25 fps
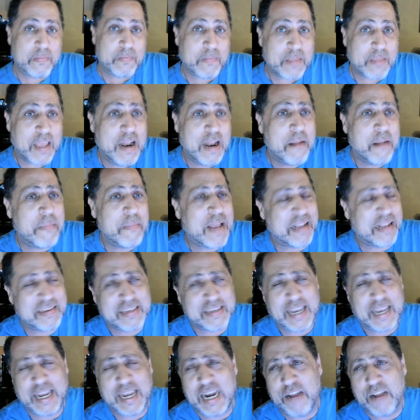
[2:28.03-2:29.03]
And I'm not
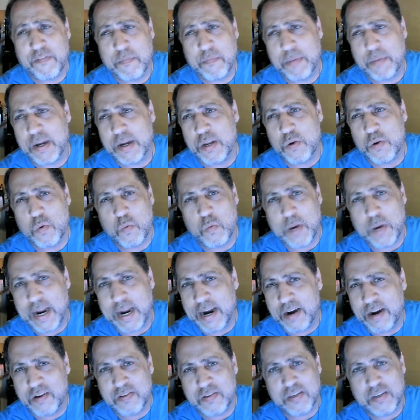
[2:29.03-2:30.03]
saying everybody who
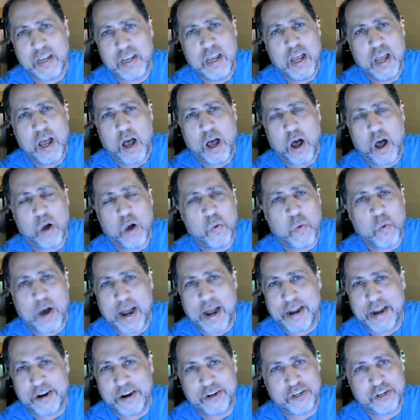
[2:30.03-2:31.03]
wears a
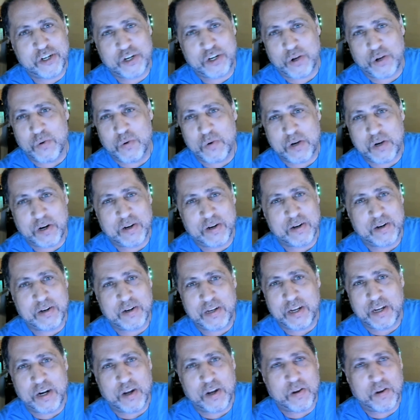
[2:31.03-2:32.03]
wire choker,
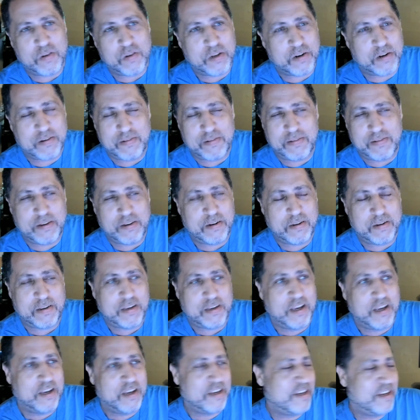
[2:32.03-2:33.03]
you know, you're you,
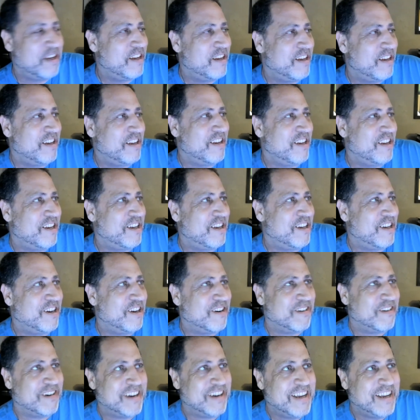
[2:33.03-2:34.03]

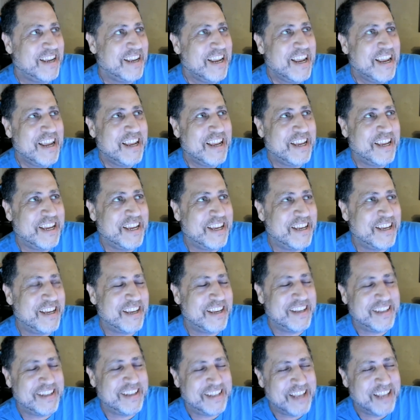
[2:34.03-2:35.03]
you're a
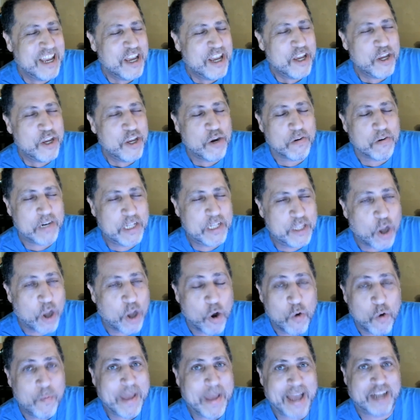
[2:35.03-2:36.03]
you're a
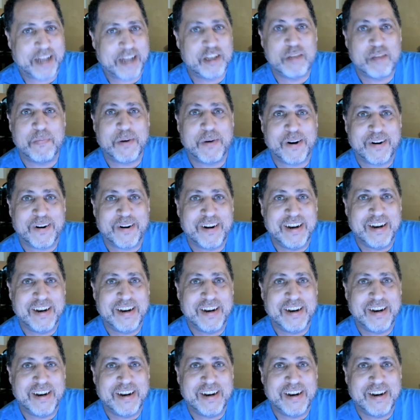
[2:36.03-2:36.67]
dome expert,